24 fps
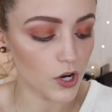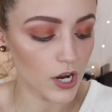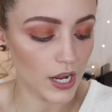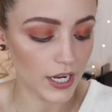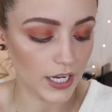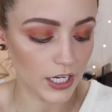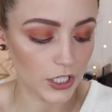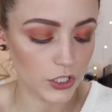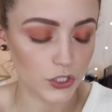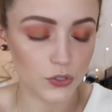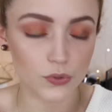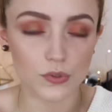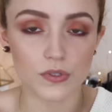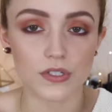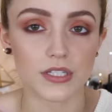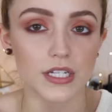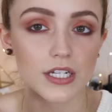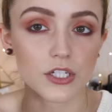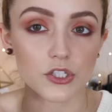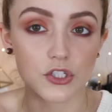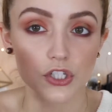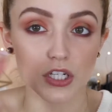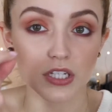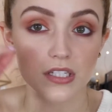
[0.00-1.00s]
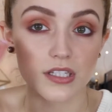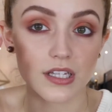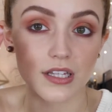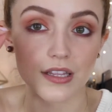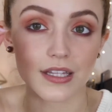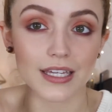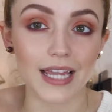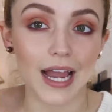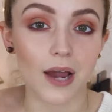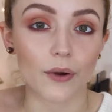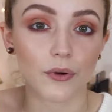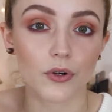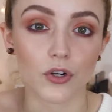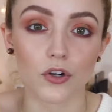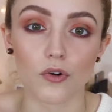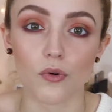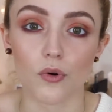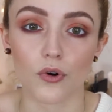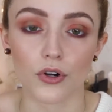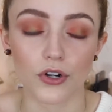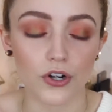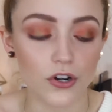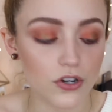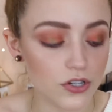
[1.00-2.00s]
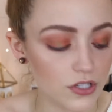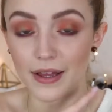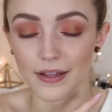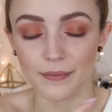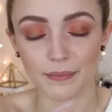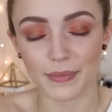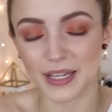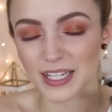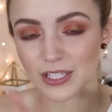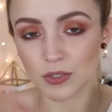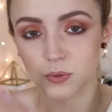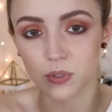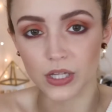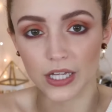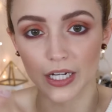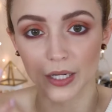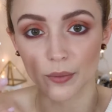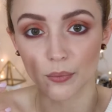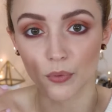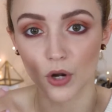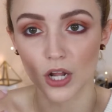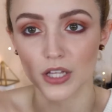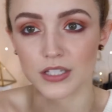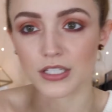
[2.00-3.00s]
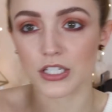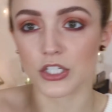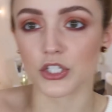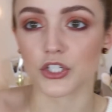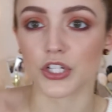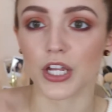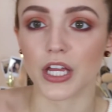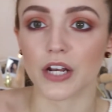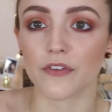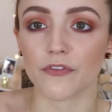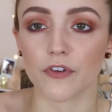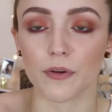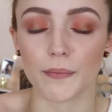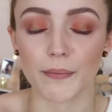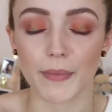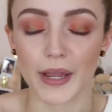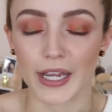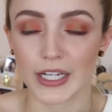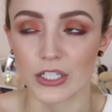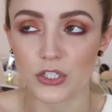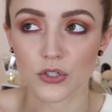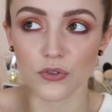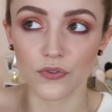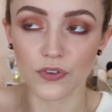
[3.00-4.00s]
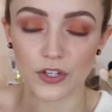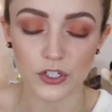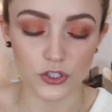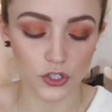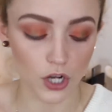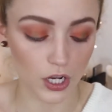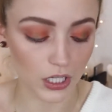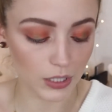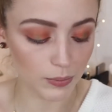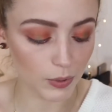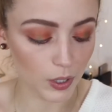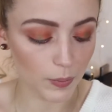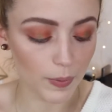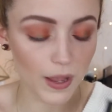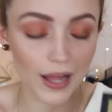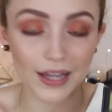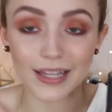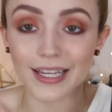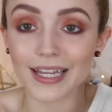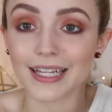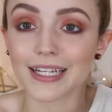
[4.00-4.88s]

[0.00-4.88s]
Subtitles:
and I used it just in the outer corners mixed with like a bronzy shade from my Too Faced Chocolate Bar palette,